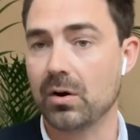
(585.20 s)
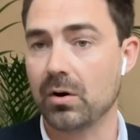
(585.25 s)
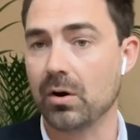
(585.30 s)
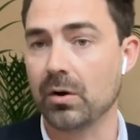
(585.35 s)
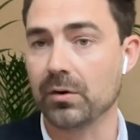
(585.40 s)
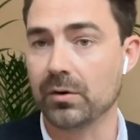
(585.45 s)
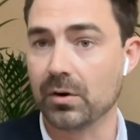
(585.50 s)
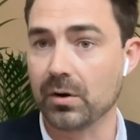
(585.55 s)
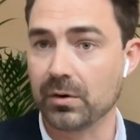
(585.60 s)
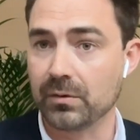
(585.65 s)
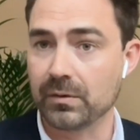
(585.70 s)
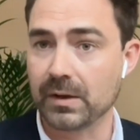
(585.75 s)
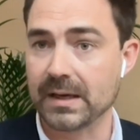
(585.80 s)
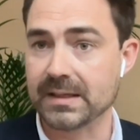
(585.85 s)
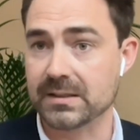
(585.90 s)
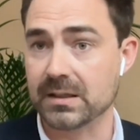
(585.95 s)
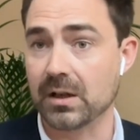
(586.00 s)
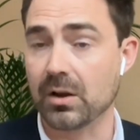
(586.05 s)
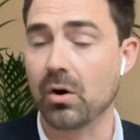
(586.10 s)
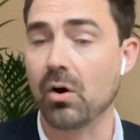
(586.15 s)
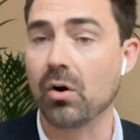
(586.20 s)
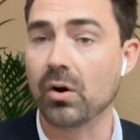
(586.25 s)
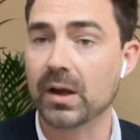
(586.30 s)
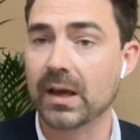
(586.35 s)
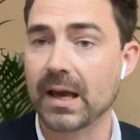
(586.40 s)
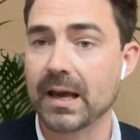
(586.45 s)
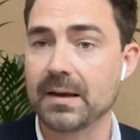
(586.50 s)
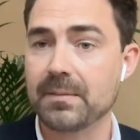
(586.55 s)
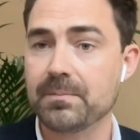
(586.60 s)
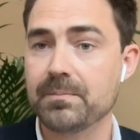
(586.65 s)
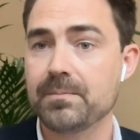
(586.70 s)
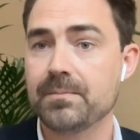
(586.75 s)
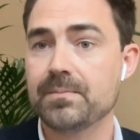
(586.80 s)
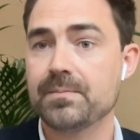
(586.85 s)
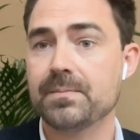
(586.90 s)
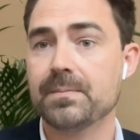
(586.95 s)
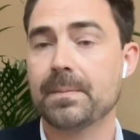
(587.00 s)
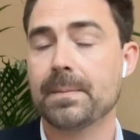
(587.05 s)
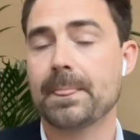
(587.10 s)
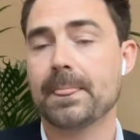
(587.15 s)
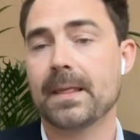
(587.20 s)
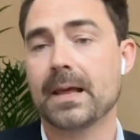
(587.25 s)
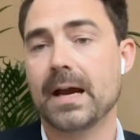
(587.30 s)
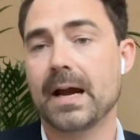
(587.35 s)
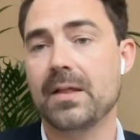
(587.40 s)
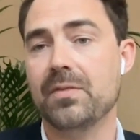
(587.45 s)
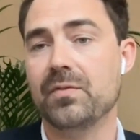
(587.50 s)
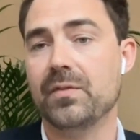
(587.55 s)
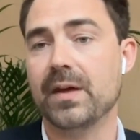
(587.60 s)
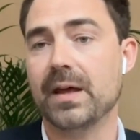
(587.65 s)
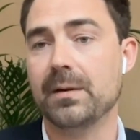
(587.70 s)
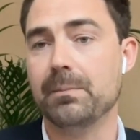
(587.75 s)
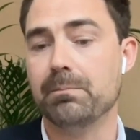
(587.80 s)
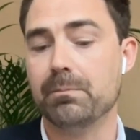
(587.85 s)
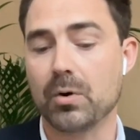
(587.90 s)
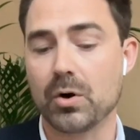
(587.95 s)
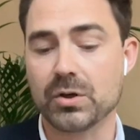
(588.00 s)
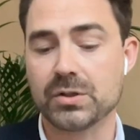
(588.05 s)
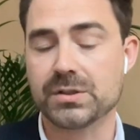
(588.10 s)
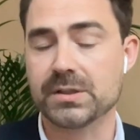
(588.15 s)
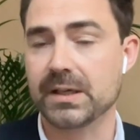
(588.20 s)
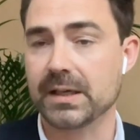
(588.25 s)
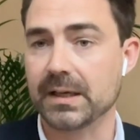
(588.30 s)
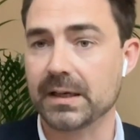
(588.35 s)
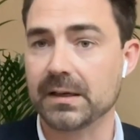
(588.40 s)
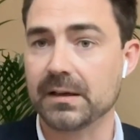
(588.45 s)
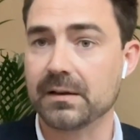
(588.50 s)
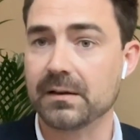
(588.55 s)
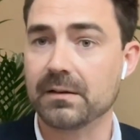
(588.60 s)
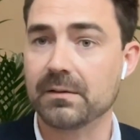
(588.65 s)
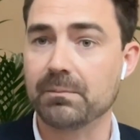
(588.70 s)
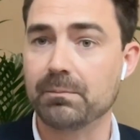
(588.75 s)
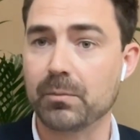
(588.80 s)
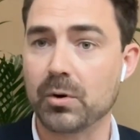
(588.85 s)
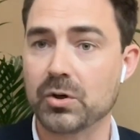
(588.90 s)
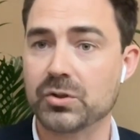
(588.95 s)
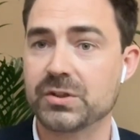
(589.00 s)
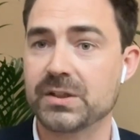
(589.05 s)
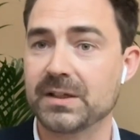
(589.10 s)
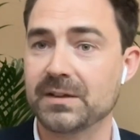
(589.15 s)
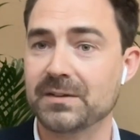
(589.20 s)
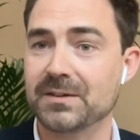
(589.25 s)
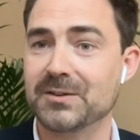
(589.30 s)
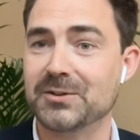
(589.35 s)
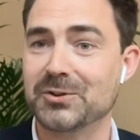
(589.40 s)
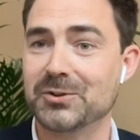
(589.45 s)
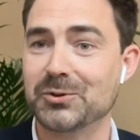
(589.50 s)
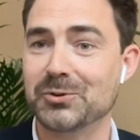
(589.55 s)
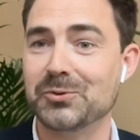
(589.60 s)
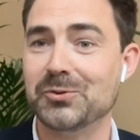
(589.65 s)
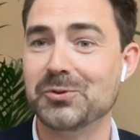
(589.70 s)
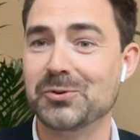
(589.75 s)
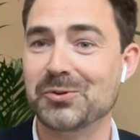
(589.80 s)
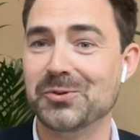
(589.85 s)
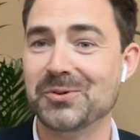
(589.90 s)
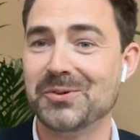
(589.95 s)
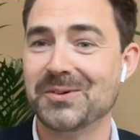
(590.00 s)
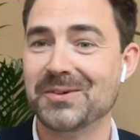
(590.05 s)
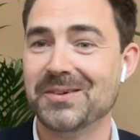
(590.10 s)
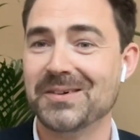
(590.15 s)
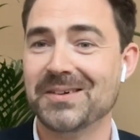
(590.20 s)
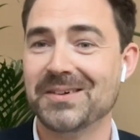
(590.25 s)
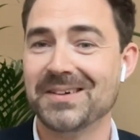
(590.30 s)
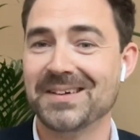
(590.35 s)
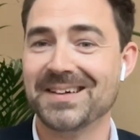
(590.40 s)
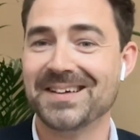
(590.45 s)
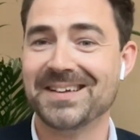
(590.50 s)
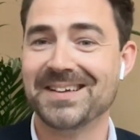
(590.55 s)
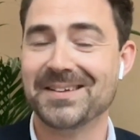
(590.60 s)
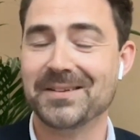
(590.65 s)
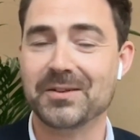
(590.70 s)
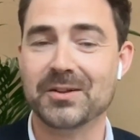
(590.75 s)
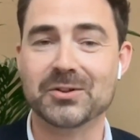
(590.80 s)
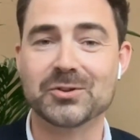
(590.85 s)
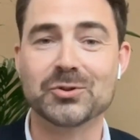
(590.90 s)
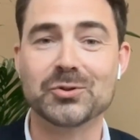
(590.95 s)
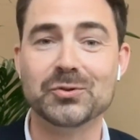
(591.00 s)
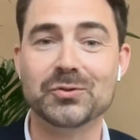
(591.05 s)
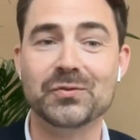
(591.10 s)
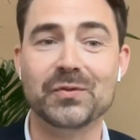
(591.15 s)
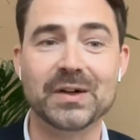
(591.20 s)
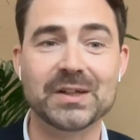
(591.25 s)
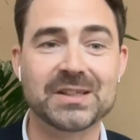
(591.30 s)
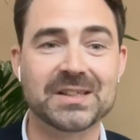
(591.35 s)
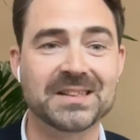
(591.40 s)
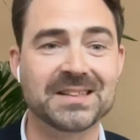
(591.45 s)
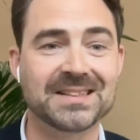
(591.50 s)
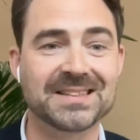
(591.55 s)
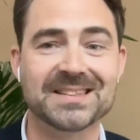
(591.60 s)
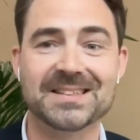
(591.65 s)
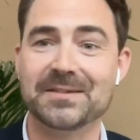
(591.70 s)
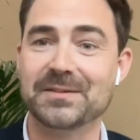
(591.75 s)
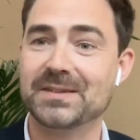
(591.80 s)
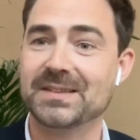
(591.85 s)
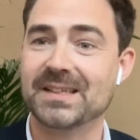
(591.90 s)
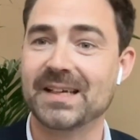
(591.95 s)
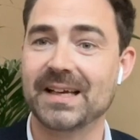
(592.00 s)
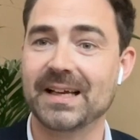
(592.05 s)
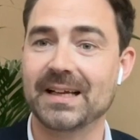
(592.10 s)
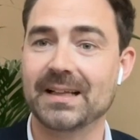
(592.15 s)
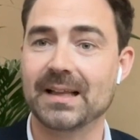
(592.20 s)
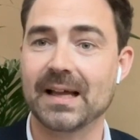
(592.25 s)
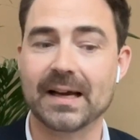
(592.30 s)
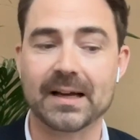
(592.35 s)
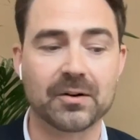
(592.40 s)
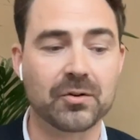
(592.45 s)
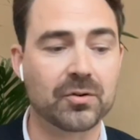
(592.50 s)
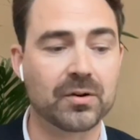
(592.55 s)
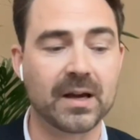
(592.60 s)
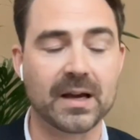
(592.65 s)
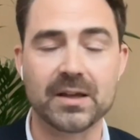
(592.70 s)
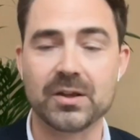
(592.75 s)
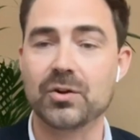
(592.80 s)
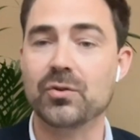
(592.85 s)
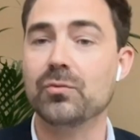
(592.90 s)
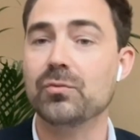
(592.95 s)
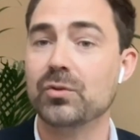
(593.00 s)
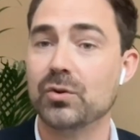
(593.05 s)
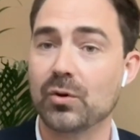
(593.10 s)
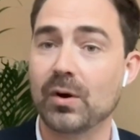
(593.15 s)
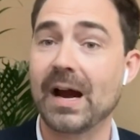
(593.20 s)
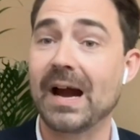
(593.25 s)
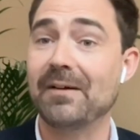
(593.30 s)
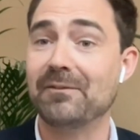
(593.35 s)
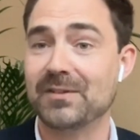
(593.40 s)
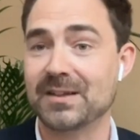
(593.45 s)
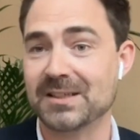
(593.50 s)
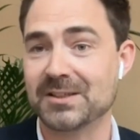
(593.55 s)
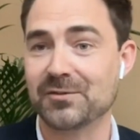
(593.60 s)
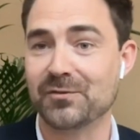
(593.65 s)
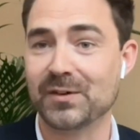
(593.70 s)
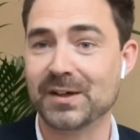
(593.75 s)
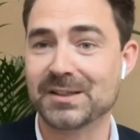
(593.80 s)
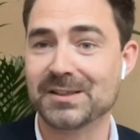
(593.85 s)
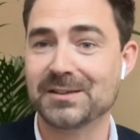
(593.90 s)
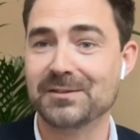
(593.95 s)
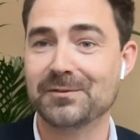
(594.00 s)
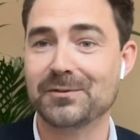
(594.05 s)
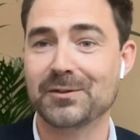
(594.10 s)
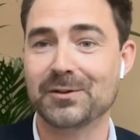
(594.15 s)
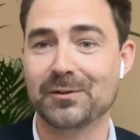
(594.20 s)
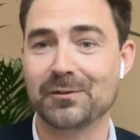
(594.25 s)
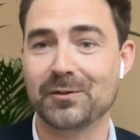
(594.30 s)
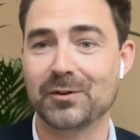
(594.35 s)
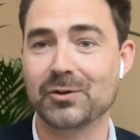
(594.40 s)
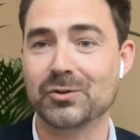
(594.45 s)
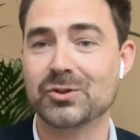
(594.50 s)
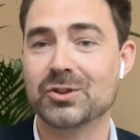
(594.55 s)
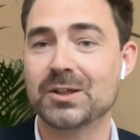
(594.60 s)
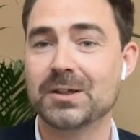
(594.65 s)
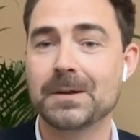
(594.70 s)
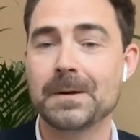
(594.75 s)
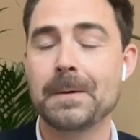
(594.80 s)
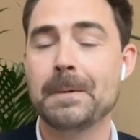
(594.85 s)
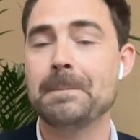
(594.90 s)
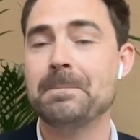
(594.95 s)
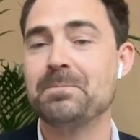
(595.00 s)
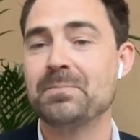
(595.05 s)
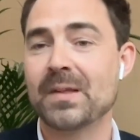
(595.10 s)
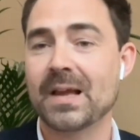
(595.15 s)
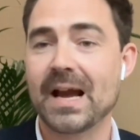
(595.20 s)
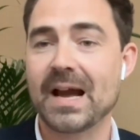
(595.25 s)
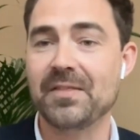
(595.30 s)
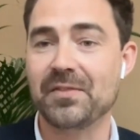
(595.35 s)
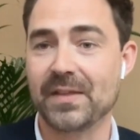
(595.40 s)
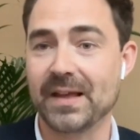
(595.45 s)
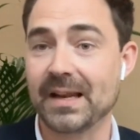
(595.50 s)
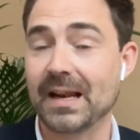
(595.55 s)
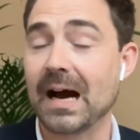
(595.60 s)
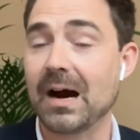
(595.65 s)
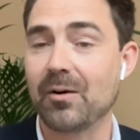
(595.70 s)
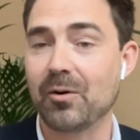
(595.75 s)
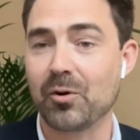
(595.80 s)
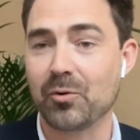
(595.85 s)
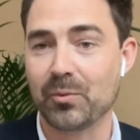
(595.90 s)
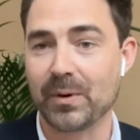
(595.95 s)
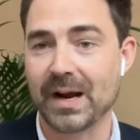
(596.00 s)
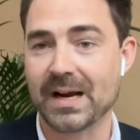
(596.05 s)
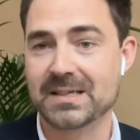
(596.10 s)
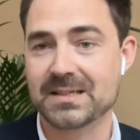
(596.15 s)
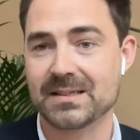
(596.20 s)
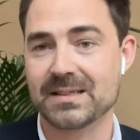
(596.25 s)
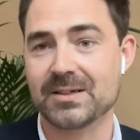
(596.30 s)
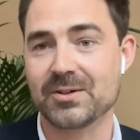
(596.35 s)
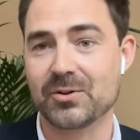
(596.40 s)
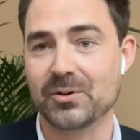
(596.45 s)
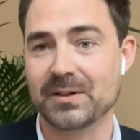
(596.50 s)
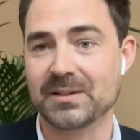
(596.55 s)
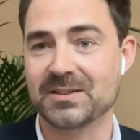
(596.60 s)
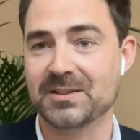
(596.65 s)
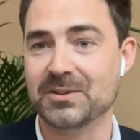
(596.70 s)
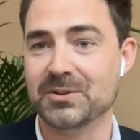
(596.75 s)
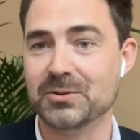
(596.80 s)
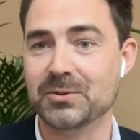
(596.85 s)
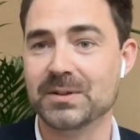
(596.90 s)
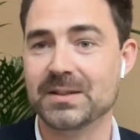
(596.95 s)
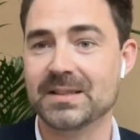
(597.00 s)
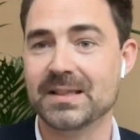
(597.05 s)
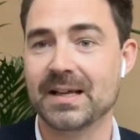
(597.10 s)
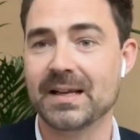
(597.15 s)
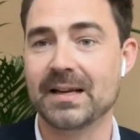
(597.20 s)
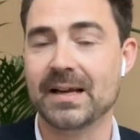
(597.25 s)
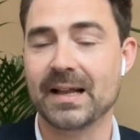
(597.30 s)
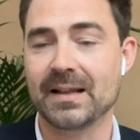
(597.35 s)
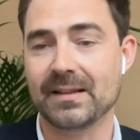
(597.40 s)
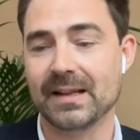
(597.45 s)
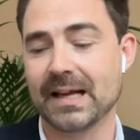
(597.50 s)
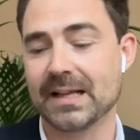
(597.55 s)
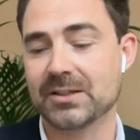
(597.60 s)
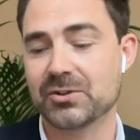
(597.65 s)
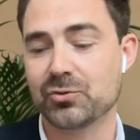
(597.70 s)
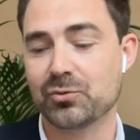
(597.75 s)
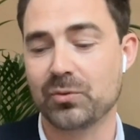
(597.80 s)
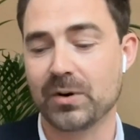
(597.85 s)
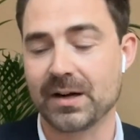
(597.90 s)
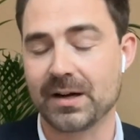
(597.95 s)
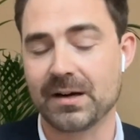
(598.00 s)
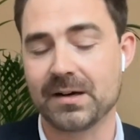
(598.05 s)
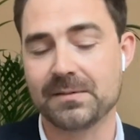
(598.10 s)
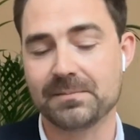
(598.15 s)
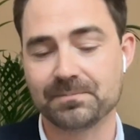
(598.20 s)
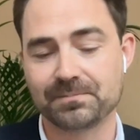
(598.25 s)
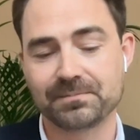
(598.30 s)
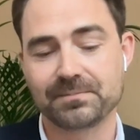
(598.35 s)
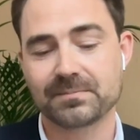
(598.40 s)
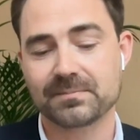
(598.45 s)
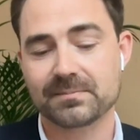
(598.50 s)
on as a long game, and then merging the two visions of saying like, okay, you have this vision for the future, and then how are we actually going to do it then? And that's where